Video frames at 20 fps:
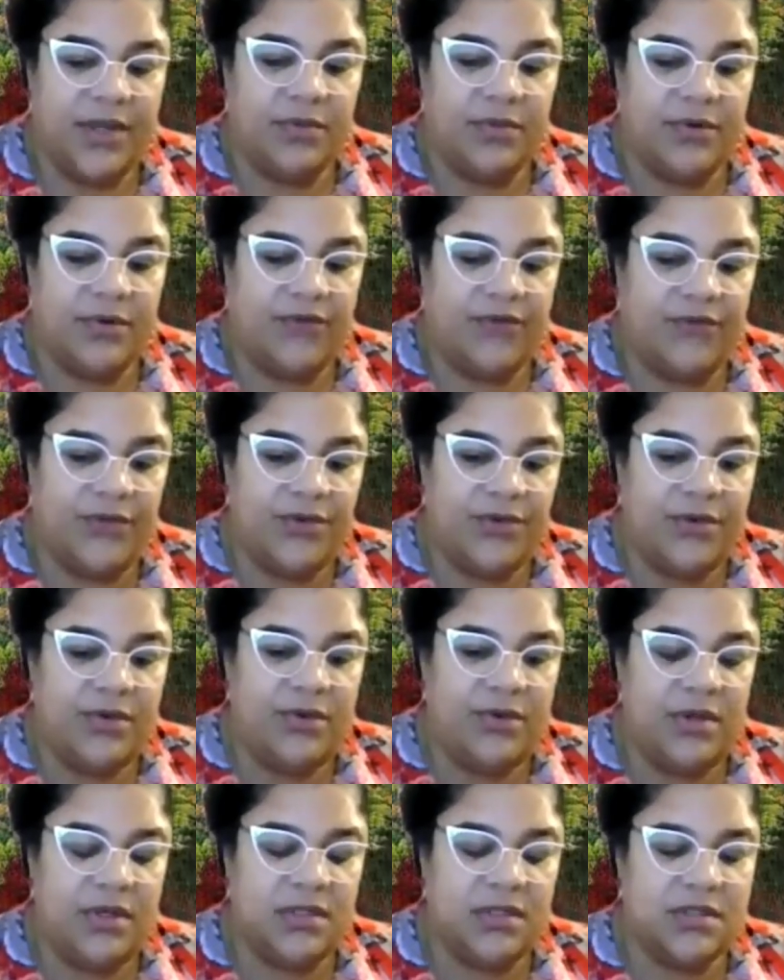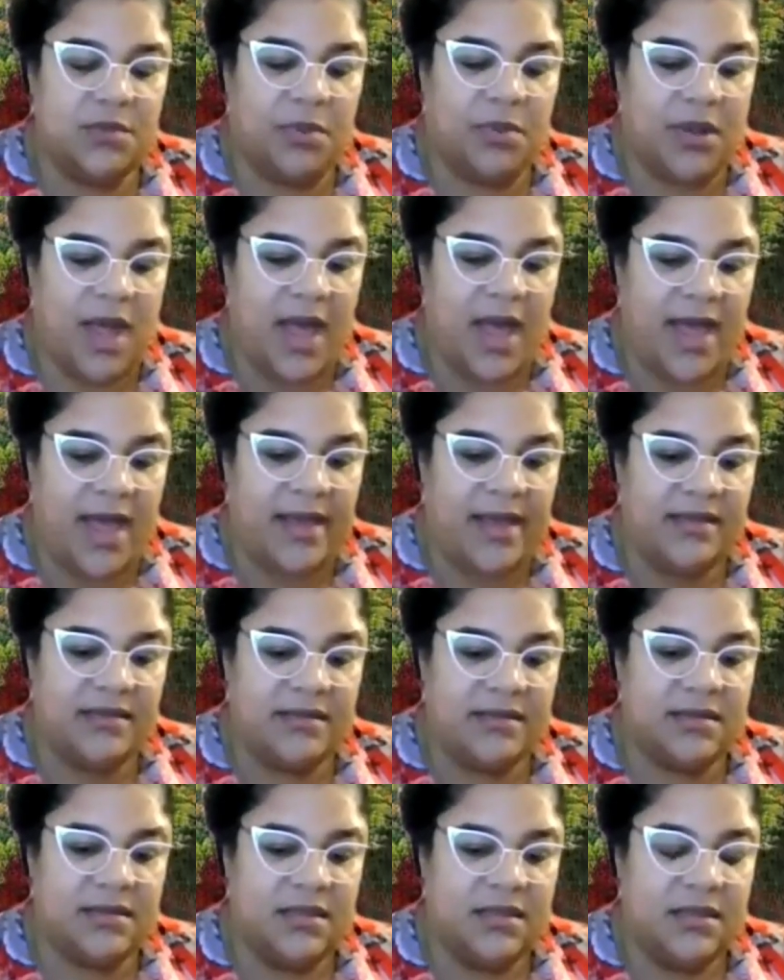were food
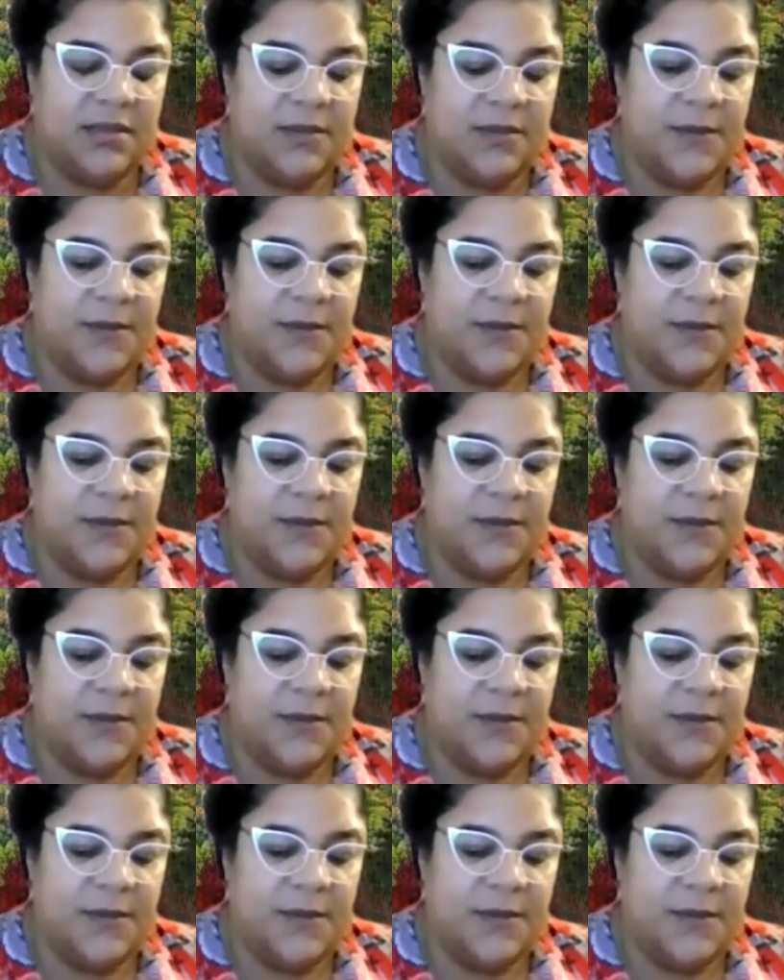supplies